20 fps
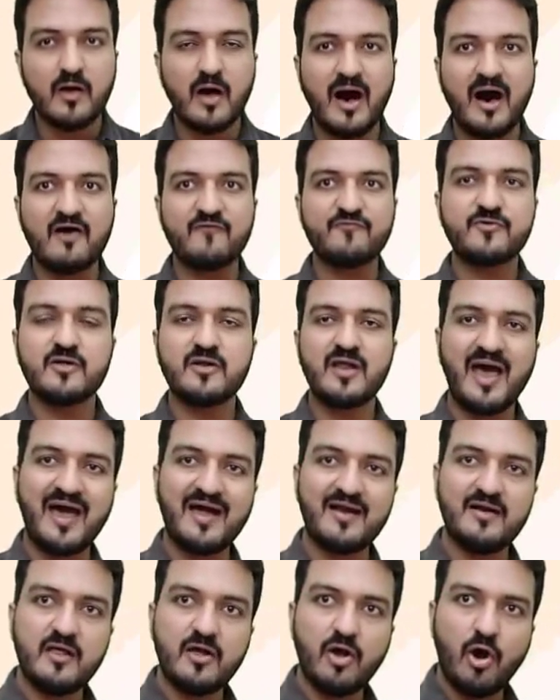After
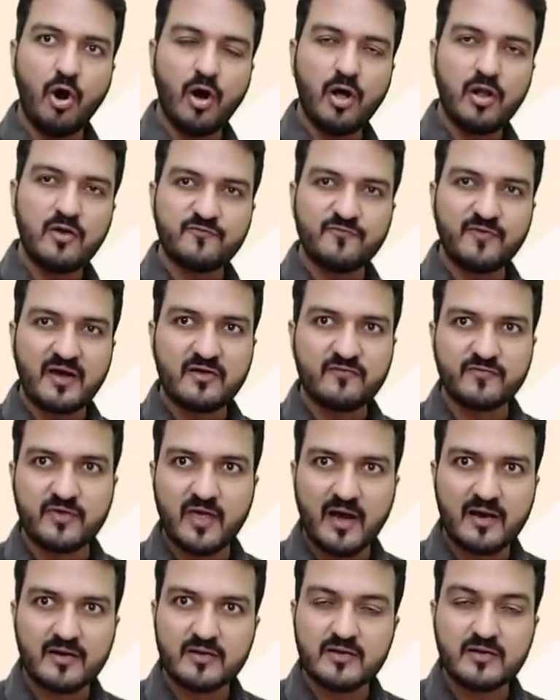adding all 5
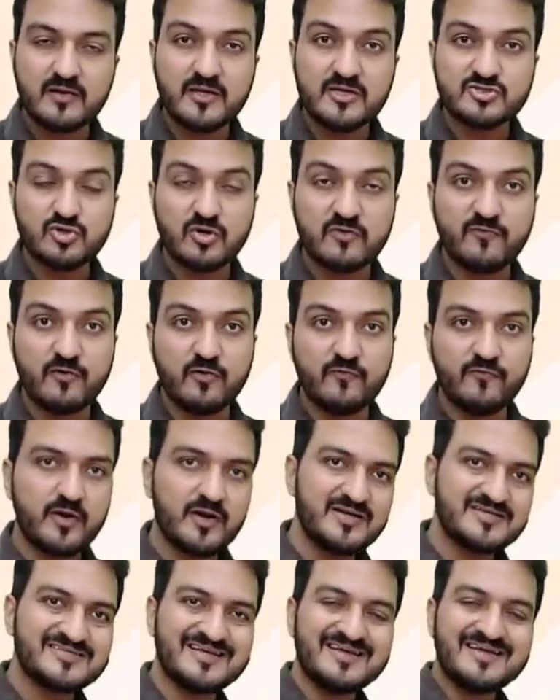categories of
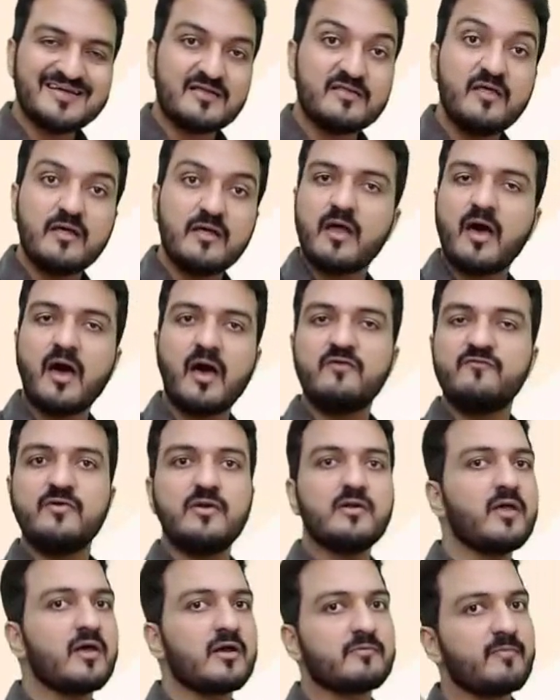overheads, then I will
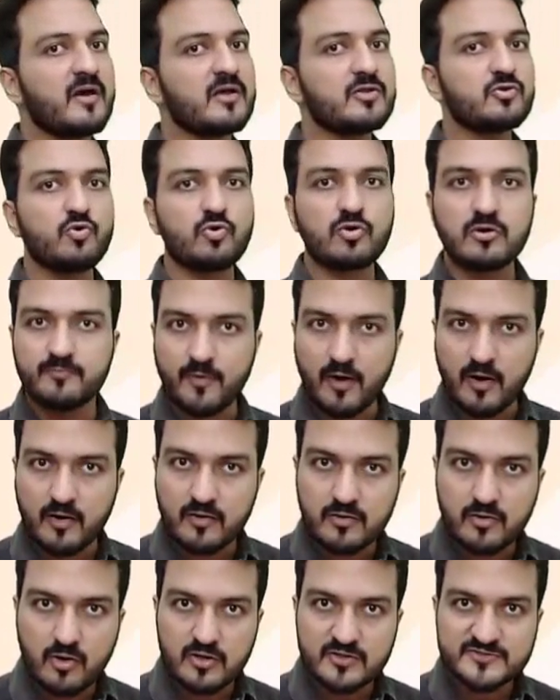get my total
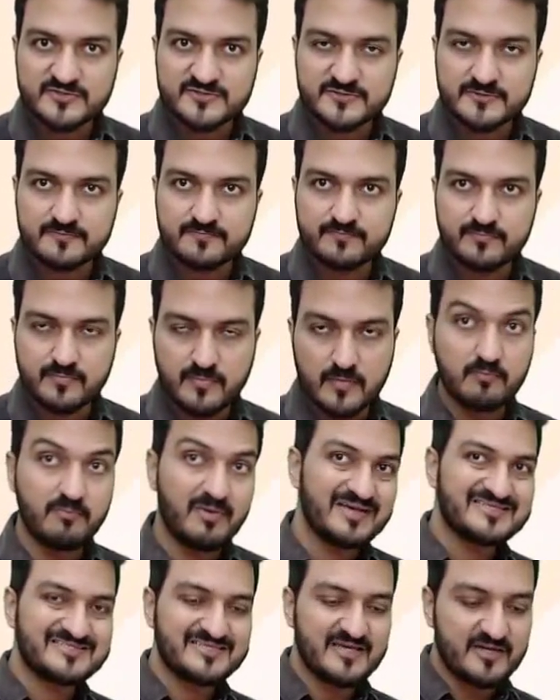product cost. My
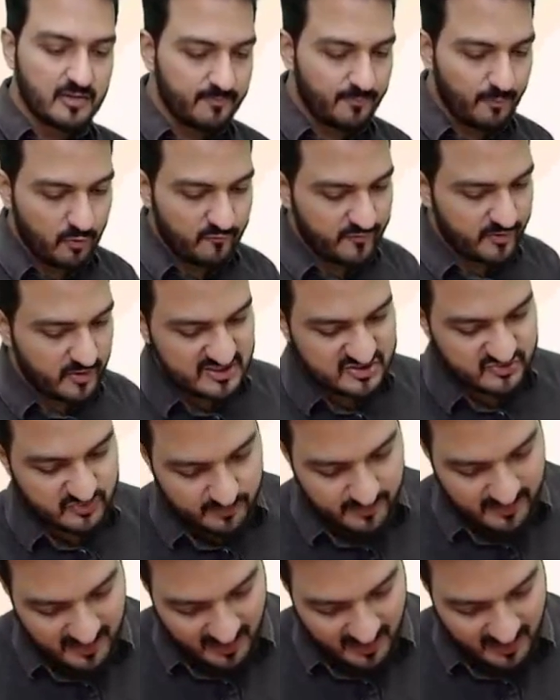setup overheads will be